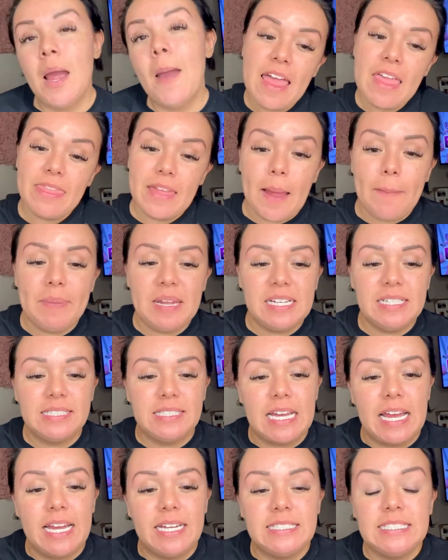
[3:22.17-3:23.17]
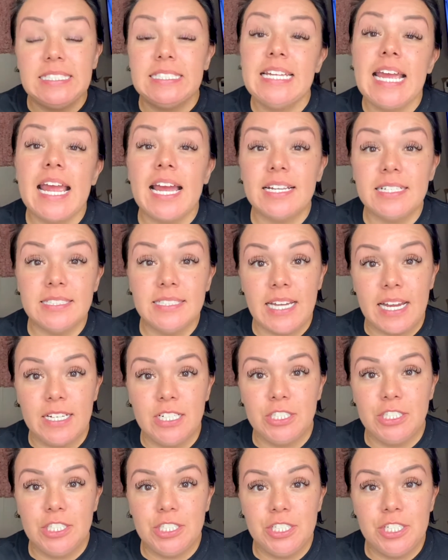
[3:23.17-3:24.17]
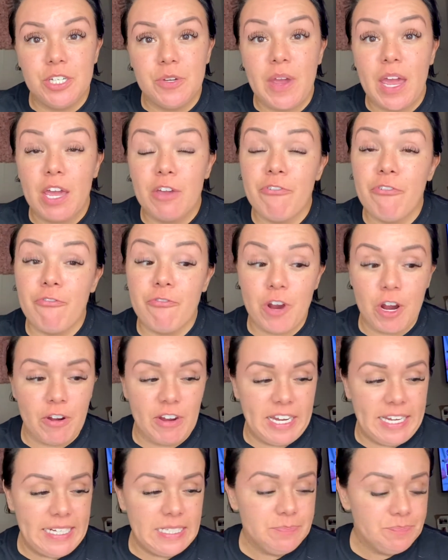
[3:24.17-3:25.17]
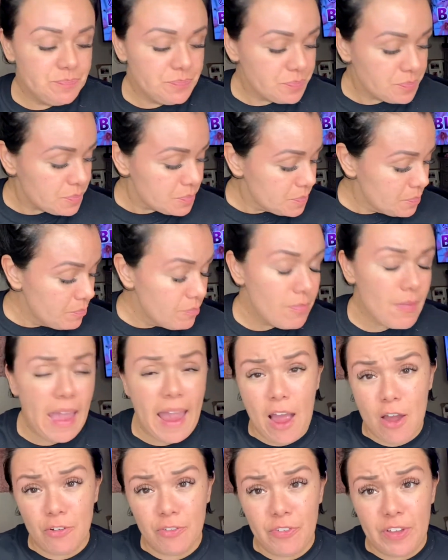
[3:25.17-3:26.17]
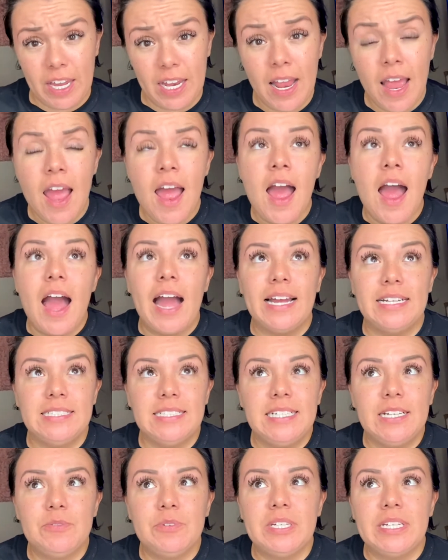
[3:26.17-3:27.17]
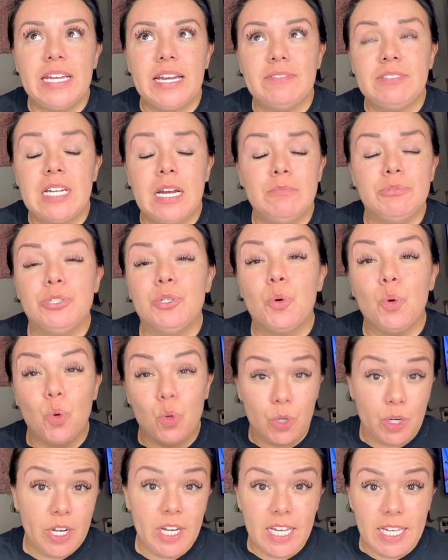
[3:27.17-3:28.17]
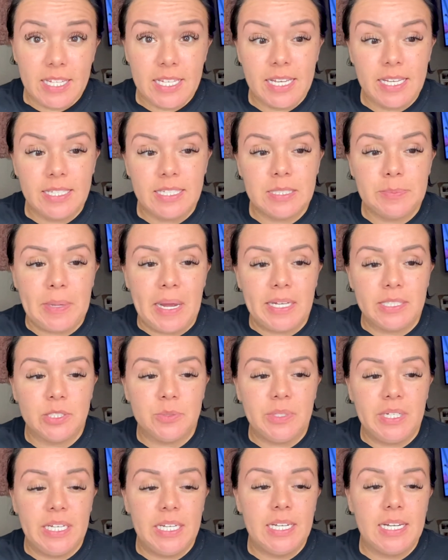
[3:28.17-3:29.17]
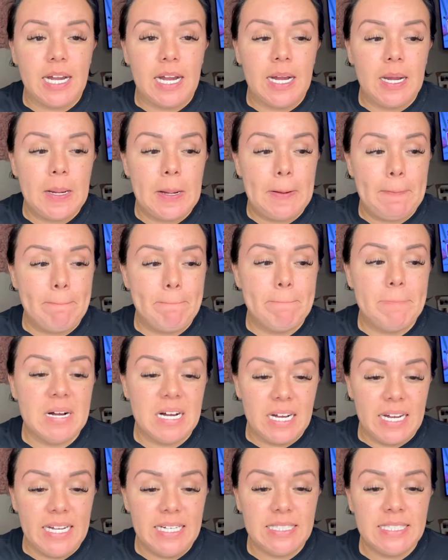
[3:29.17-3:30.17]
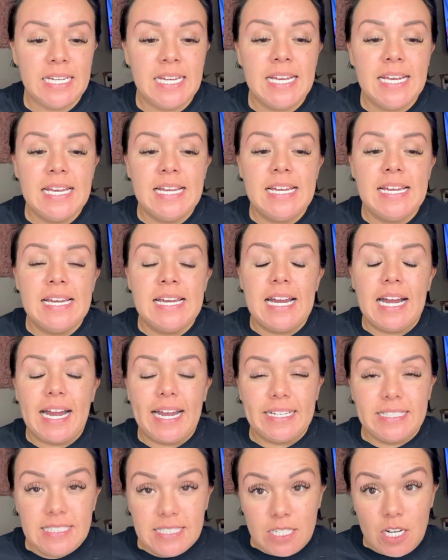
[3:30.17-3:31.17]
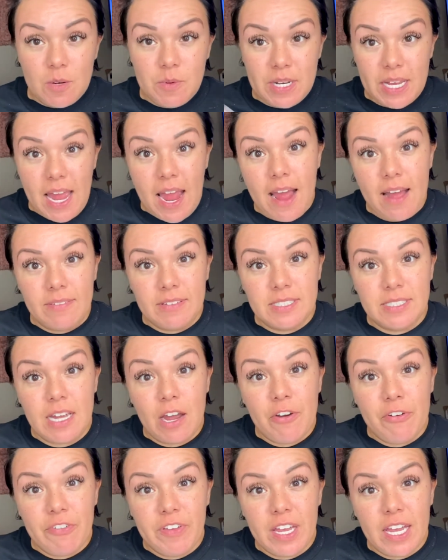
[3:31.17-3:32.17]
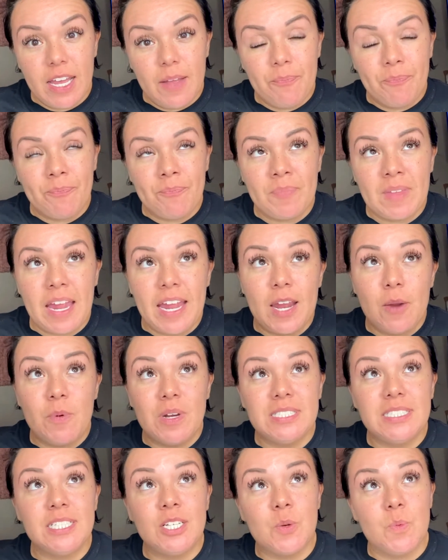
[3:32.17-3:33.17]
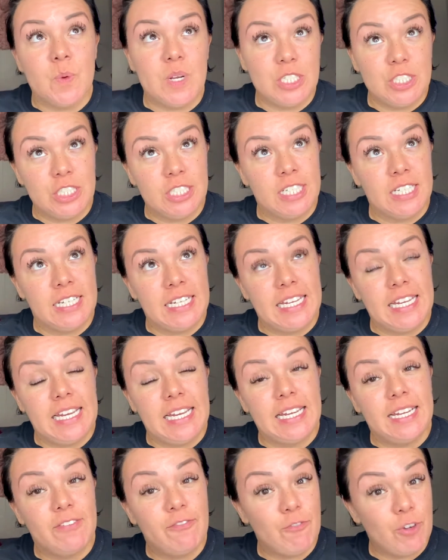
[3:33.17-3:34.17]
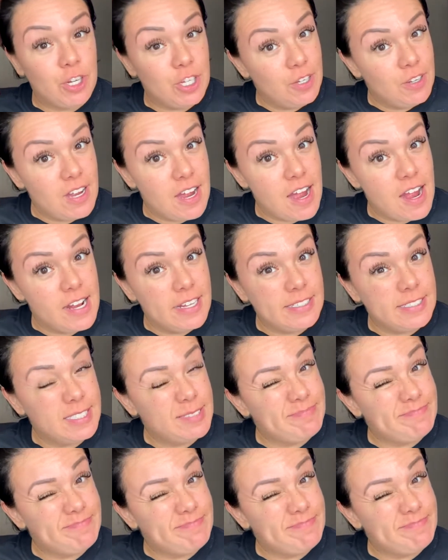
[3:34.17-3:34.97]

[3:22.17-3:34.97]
That being said, today I decided to do a furry outfit. I didn't really have time to order anything this past week, um, but I did already have this outfit. It wasn't originally for you guys.